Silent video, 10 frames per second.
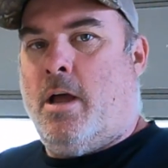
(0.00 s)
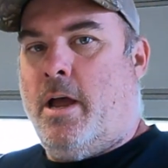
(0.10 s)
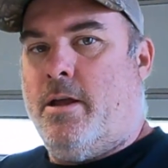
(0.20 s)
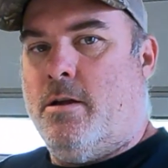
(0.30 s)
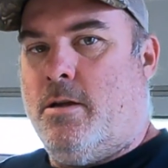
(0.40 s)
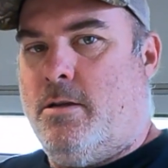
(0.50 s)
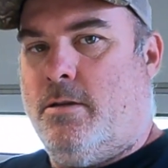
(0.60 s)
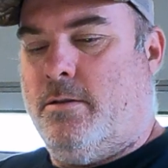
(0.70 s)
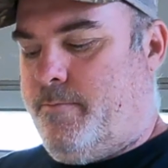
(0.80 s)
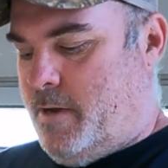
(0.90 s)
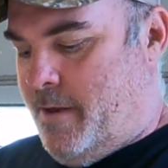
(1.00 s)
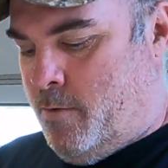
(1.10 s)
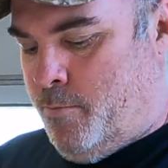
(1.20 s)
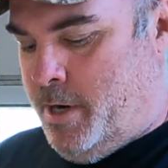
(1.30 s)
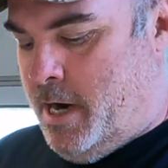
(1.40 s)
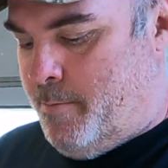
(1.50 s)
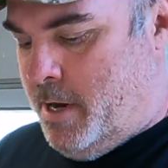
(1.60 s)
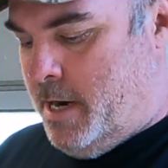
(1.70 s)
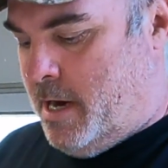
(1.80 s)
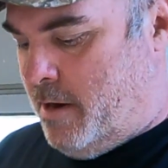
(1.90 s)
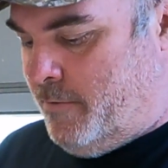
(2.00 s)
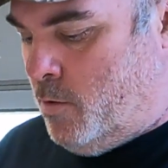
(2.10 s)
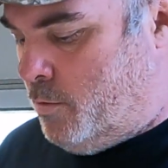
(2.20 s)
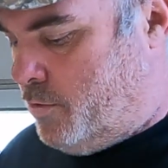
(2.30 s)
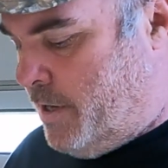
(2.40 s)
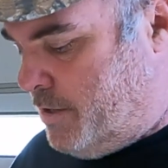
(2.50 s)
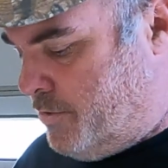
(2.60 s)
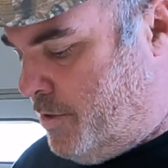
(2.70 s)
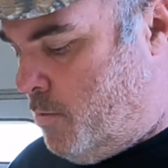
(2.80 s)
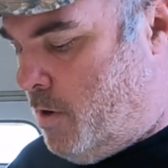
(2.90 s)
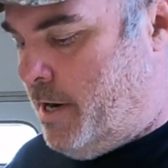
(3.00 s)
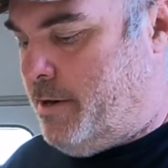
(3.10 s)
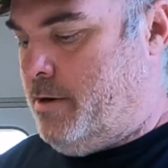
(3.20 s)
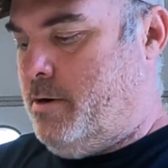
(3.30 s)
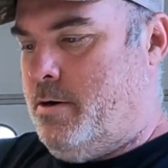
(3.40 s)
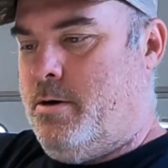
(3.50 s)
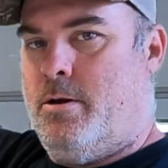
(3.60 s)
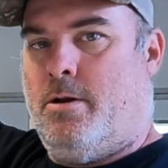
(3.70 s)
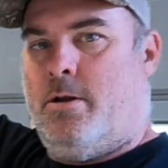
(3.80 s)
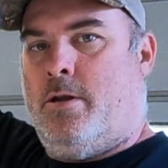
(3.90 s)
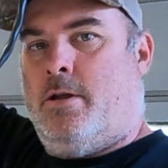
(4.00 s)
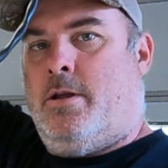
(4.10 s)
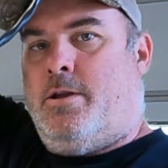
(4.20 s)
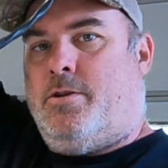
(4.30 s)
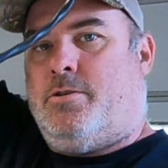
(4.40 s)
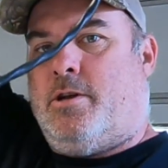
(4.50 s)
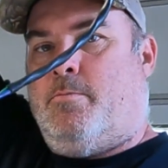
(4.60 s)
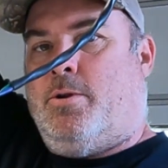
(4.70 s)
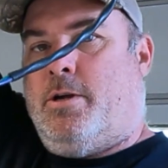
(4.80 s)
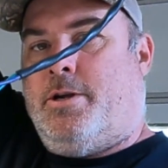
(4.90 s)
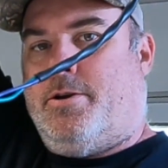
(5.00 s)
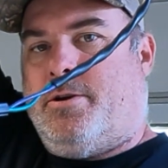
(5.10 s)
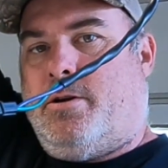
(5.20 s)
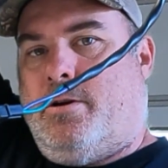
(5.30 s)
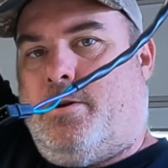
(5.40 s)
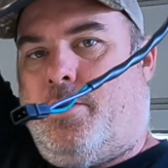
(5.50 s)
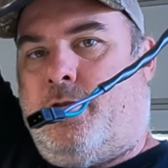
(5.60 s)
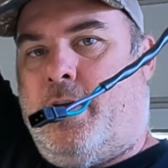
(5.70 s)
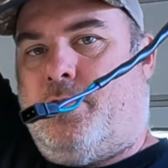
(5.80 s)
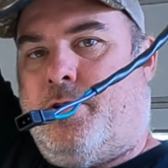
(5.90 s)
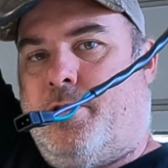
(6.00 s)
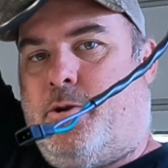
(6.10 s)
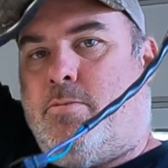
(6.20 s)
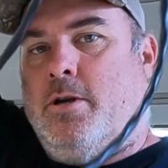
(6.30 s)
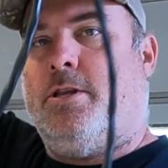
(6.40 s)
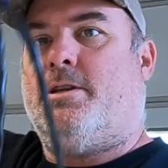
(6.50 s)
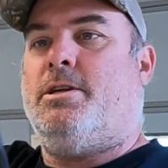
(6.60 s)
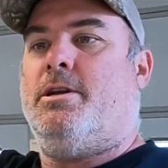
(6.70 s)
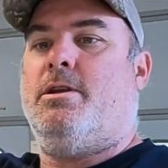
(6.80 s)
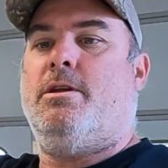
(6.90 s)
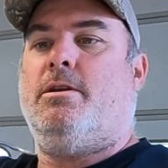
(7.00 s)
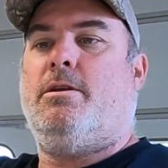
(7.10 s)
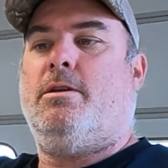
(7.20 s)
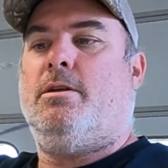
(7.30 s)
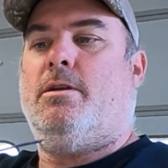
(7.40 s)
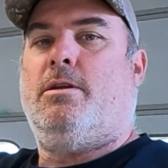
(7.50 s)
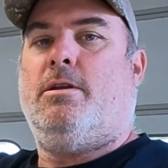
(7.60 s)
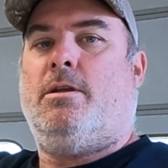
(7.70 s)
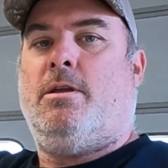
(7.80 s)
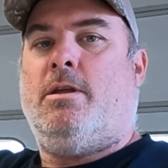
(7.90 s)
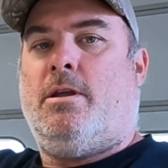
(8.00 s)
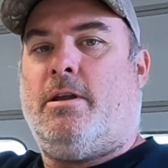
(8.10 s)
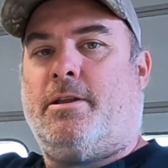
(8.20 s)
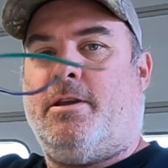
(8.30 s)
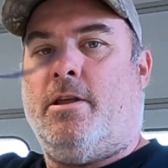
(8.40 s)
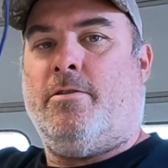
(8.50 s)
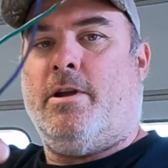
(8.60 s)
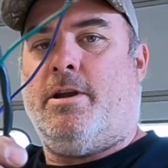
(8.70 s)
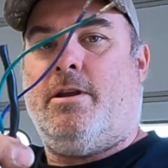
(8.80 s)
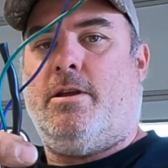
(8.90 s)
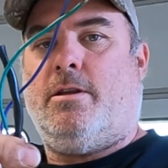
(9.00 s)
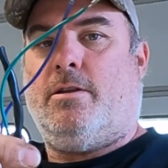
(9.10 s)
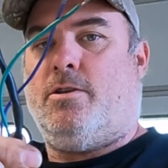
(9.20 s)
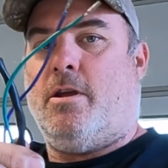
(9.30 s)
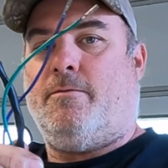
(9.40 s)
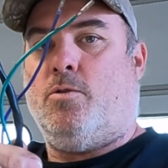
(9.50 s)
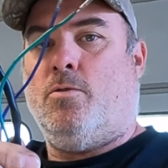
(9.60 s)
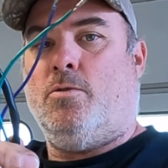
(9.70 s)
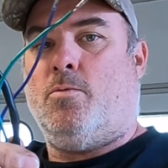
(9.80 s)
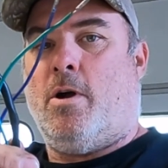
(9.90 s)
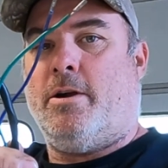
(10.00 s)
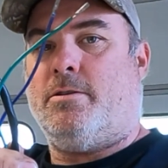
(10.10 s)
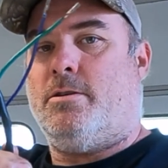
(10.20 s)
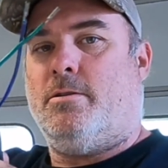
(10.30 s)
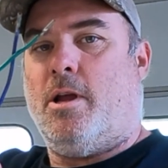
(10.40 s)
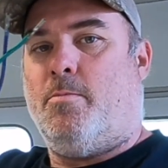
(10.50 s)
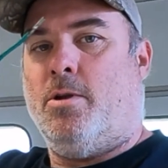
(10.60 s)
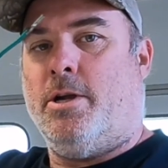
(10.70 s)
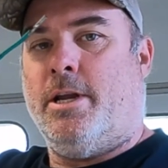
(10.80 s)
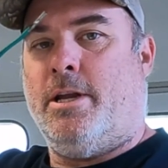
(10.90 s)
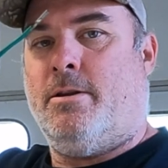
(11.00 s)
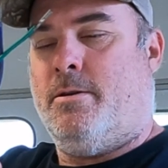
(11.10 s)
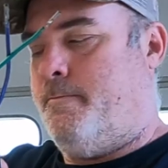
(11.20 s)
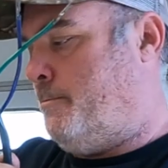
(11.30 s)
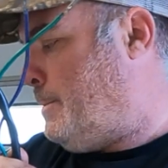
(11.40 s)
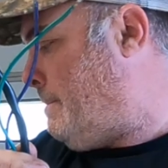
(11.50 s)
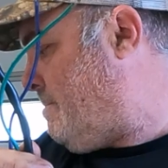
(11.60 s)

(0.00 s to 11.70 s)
I have a rig I made out of an old crank trigger wire. You just unplug your crank trigger, you plug this in, and at the other end you have two loose wires. I plug it in.